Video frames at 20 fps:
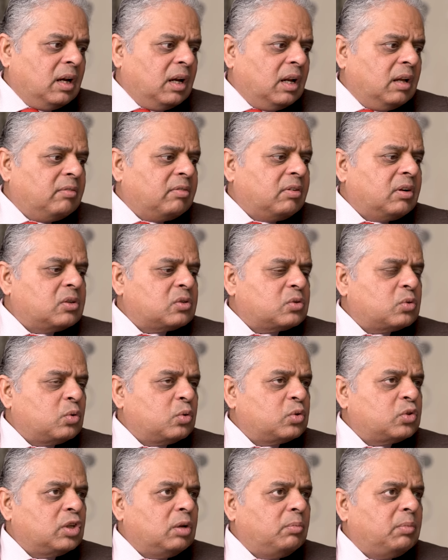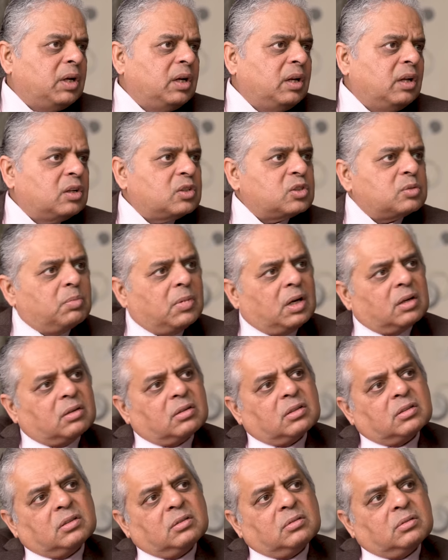Leverage social media
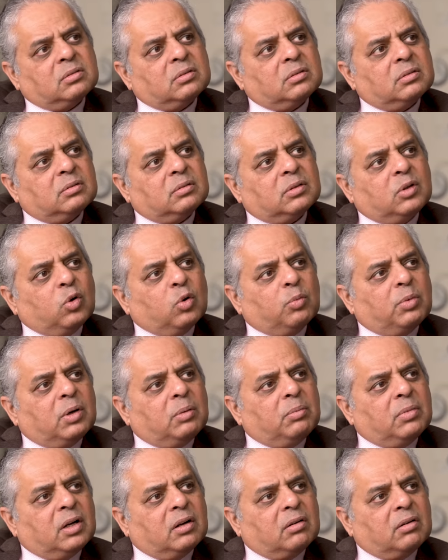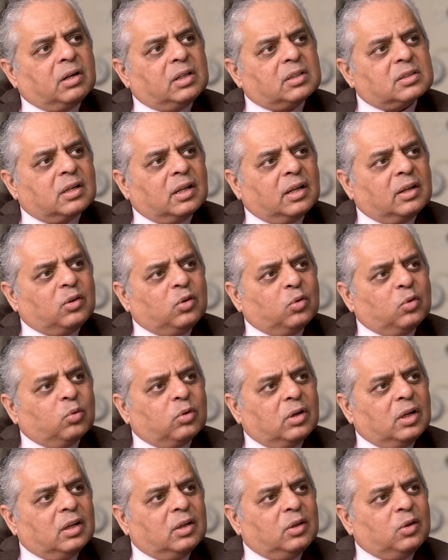smarter than global militaries like
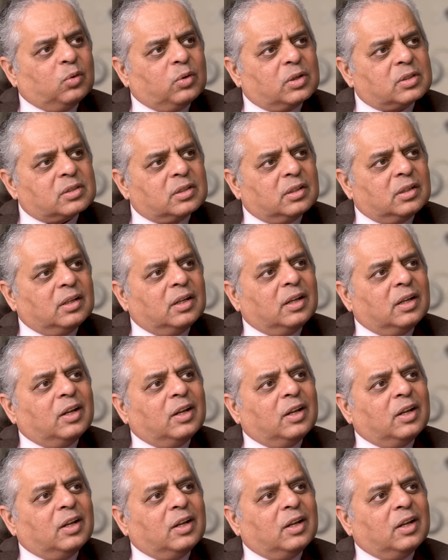UK and USA.